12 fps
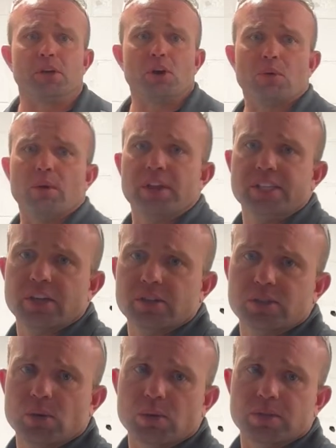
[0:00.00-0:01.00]
to one of these other
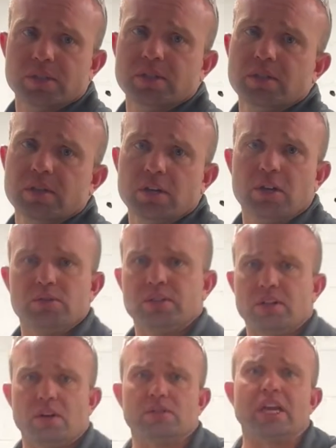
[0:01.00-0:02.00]
schools who's
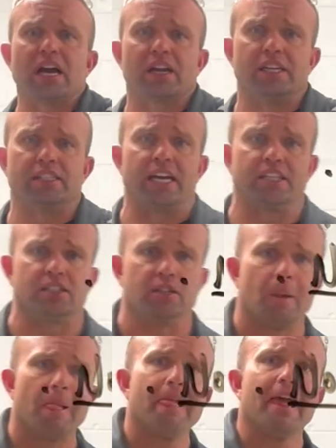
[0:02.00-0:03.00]
not going to test you.
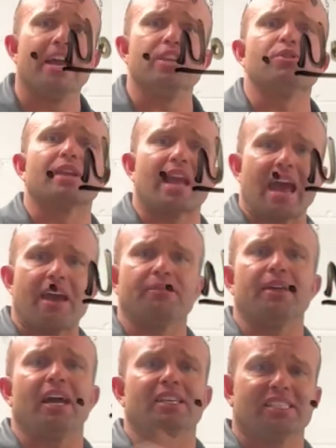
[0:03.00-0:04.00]
And you can
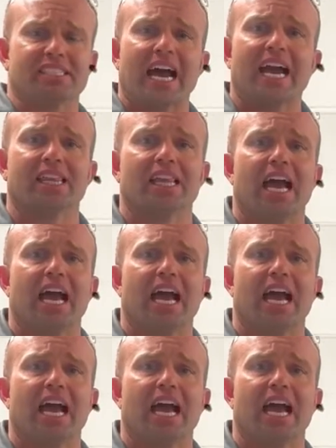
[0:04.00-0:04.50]
have that side